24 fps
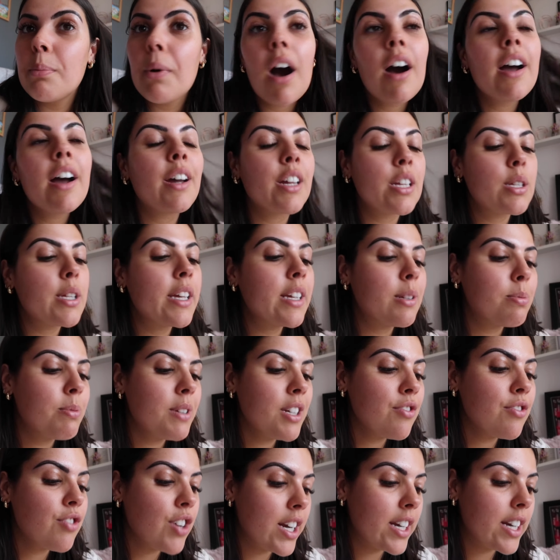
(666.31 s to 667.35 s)
But it's
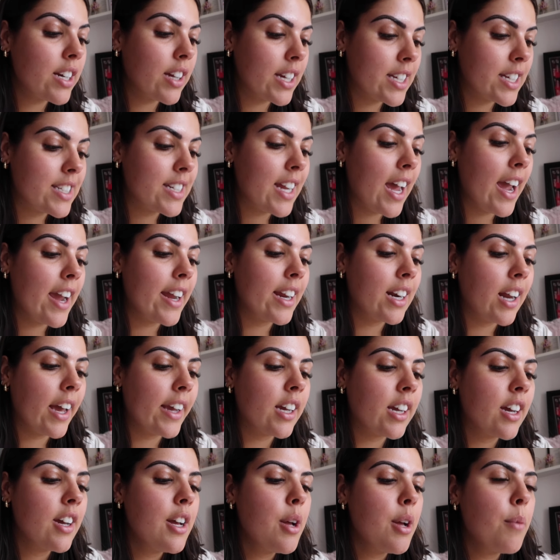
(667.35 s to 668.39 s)
been a really nice day.
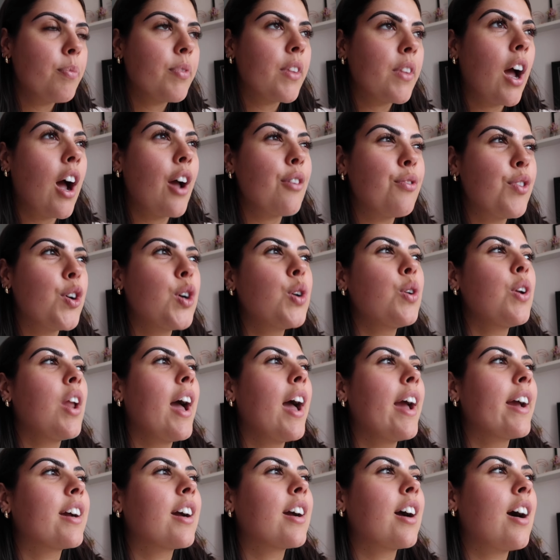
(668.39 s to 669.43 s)
Like I feel
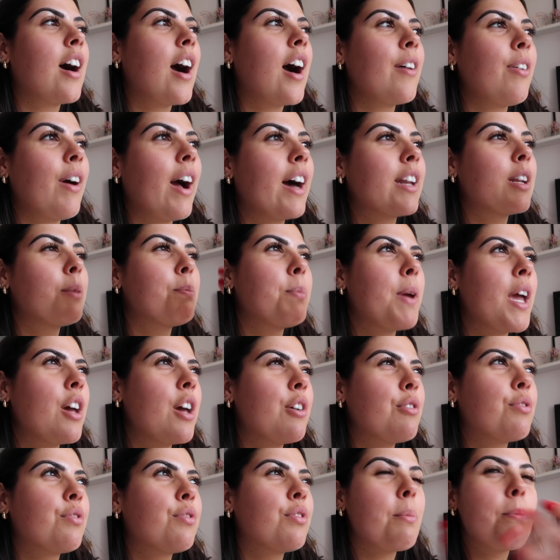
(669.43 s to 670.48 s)
like I've had a
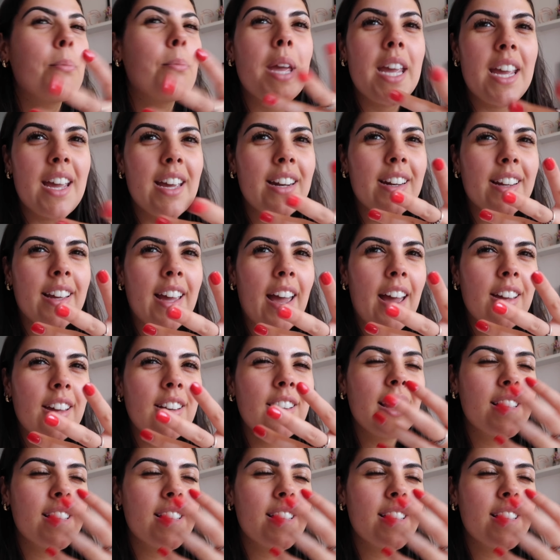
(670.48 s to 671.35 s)
bit of me in again.